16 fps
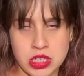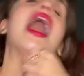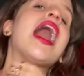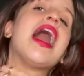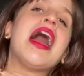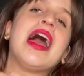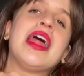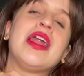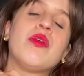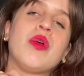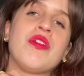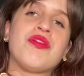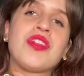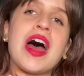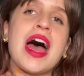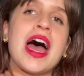And
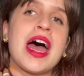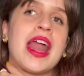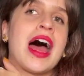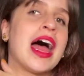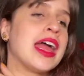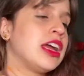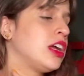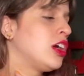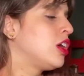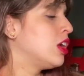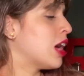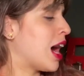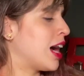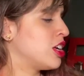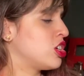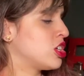with that,
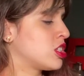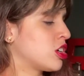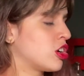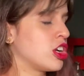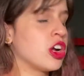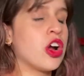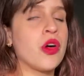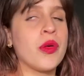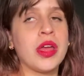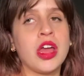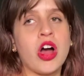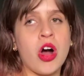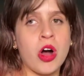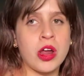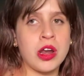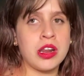I just started going
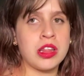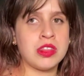on